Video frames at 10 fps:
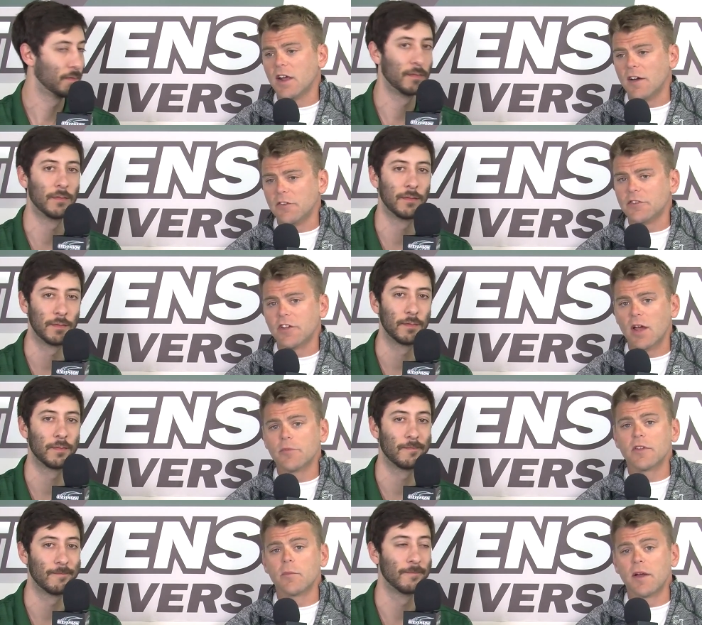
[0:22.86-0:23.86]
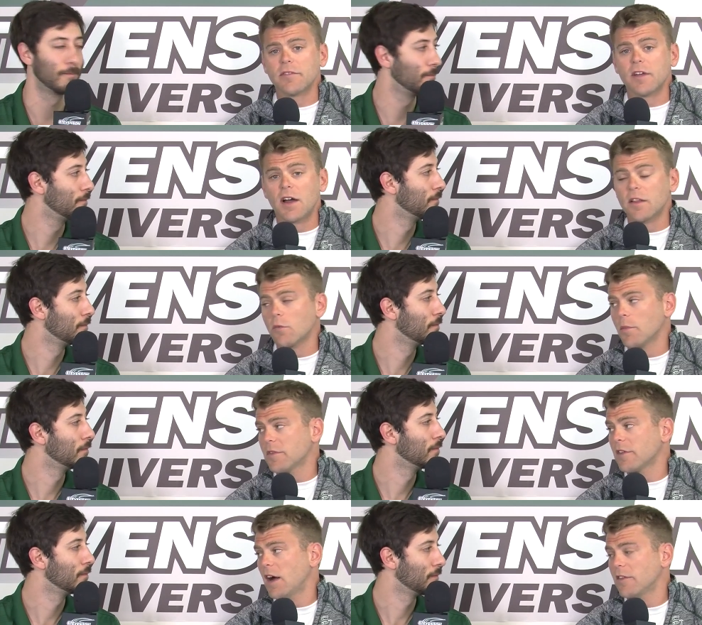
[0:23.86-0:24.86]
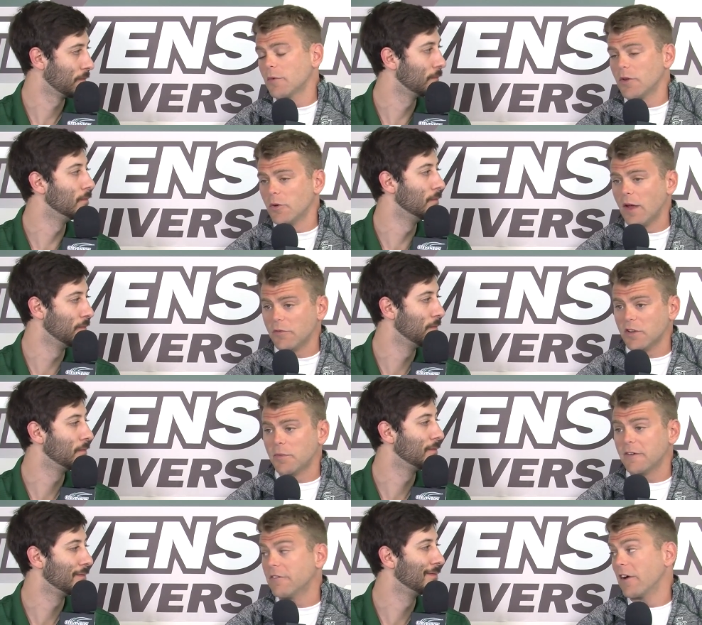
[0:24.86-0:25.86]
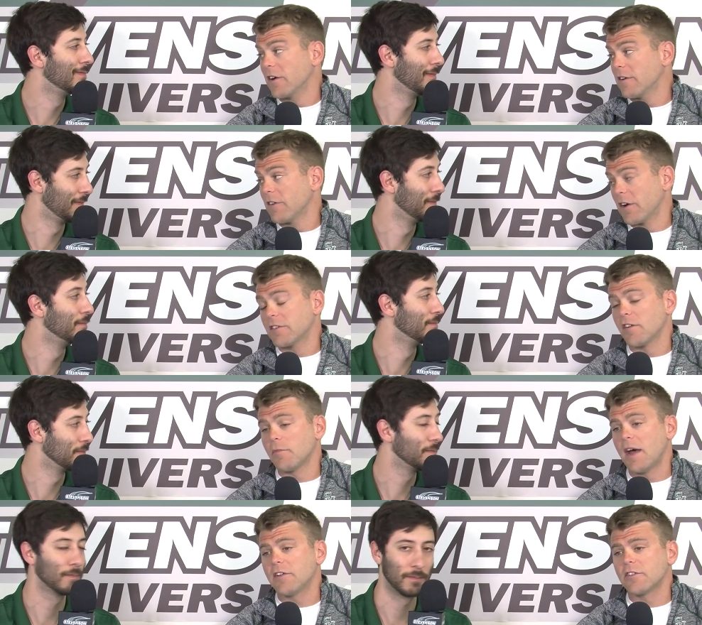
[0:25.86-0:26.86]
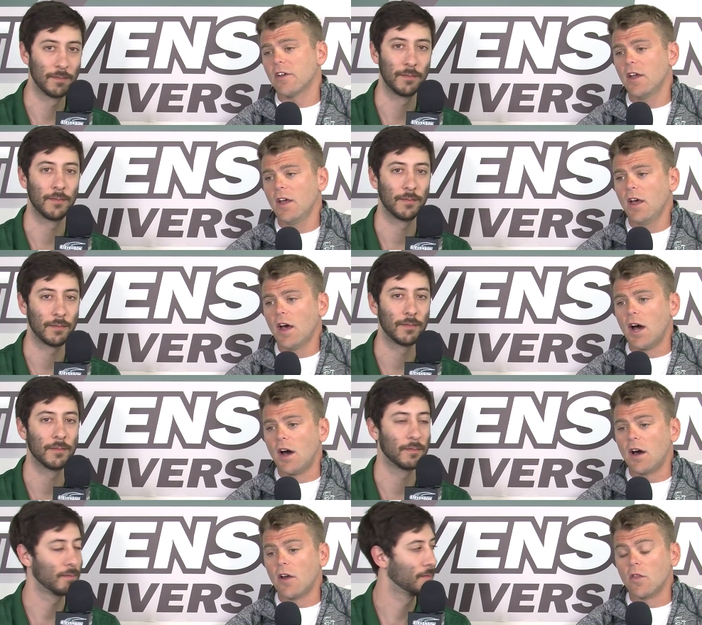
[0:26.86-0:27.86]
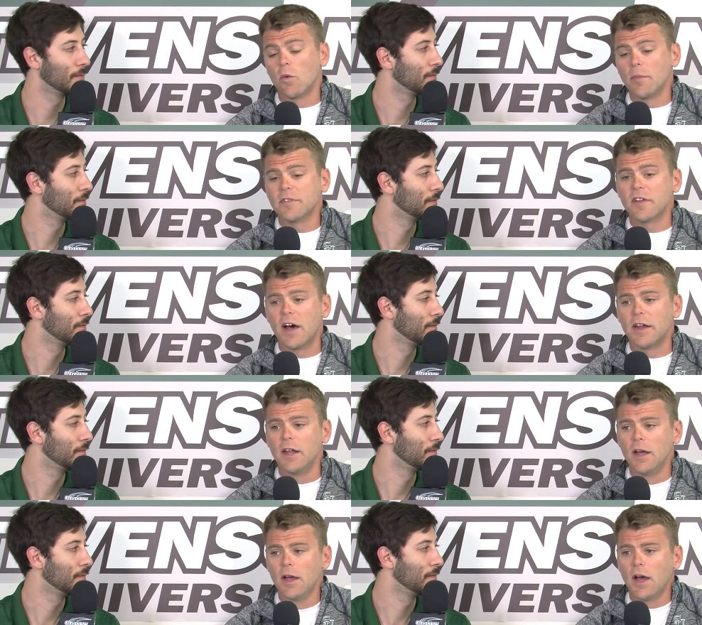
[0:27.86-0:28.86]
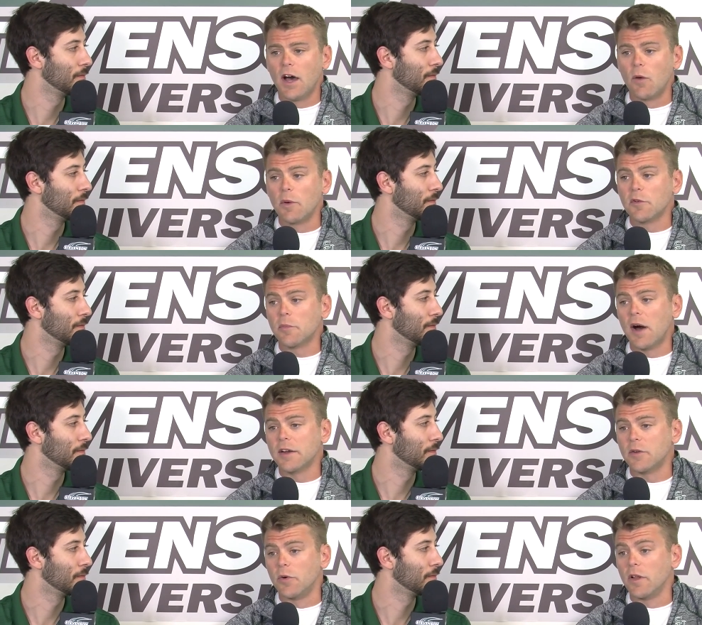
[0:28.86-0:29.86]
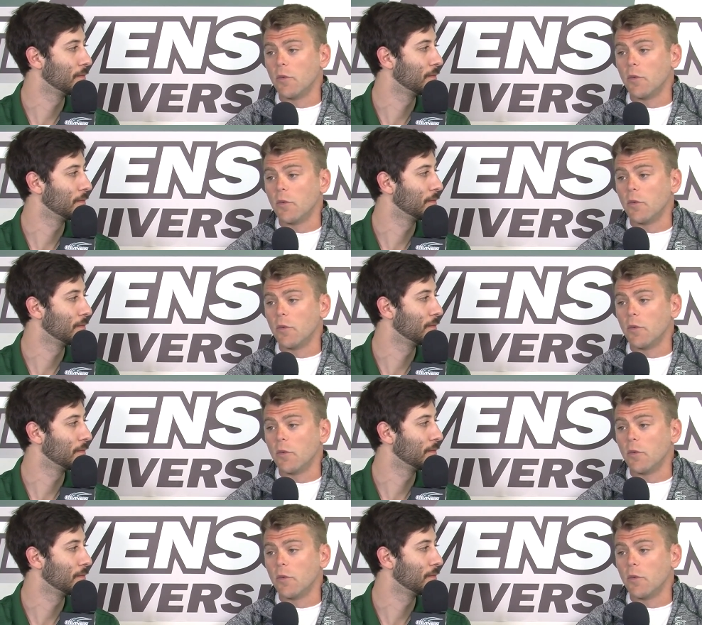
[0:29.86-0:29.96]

Speaker 1: conference champs on the men's side and the women's side, so we knew mm-hmm. that was going to be a very, very tough match. Uh, and on the women's side, uh, we responded really